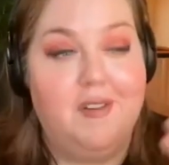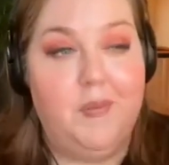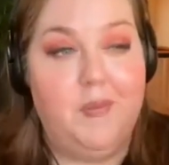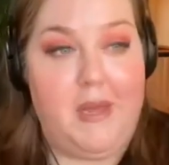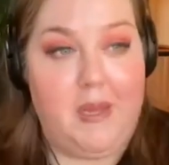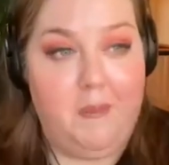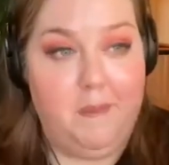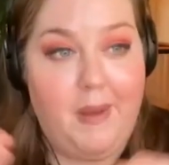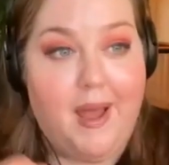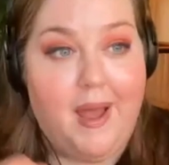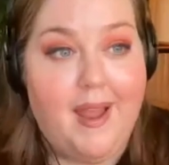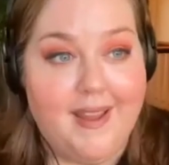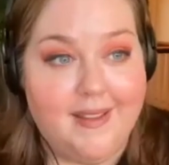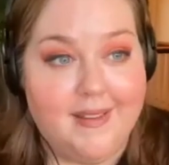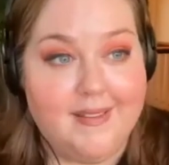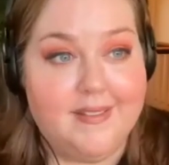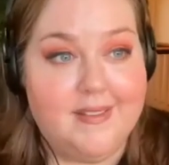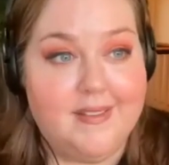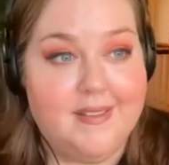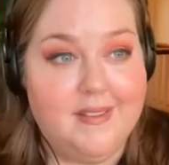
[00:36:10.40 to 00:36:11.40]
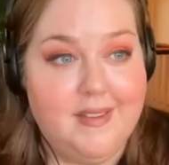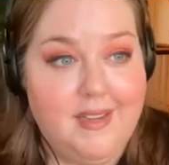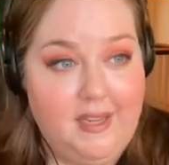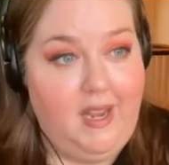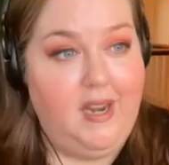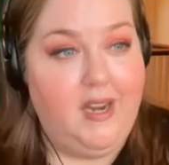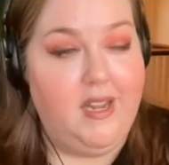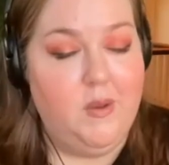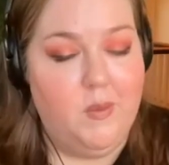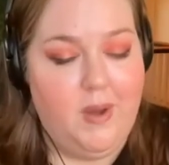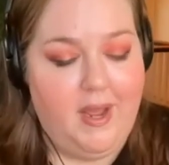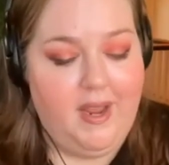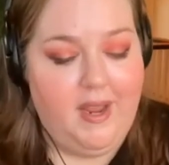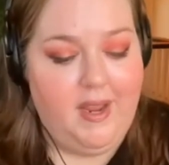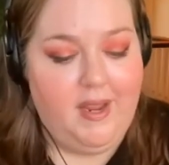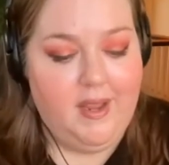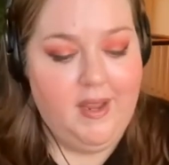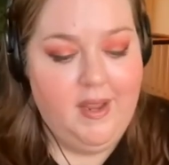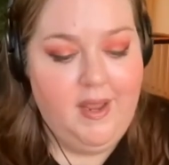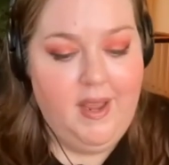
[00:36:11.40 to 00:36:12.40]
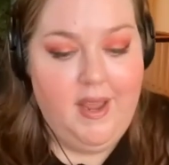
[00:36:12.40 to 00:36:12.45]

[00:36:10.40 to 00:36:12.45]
as being biased in any way.